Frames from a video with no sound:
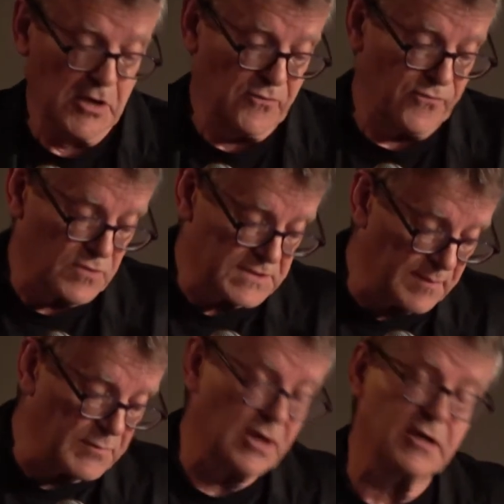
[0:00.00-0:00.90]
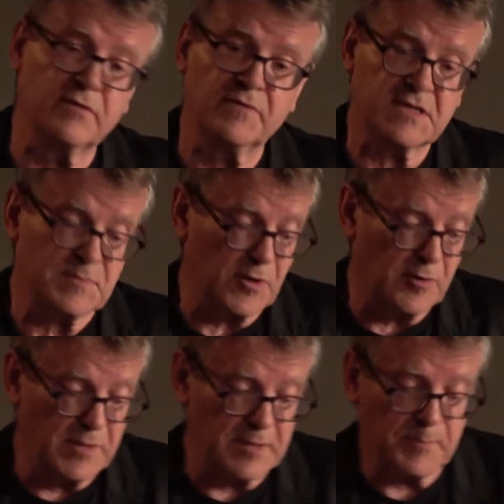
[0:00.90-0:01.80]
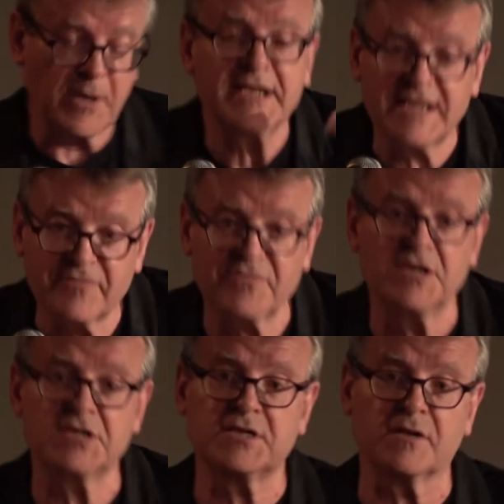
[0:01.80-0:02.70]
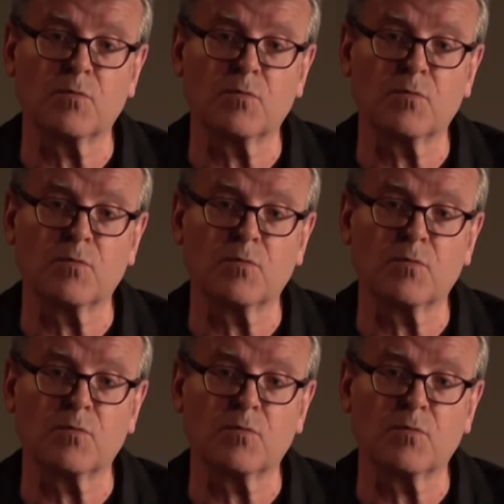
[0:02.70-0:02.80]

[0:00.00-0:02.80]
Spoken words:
for some kind of experiment, by definition,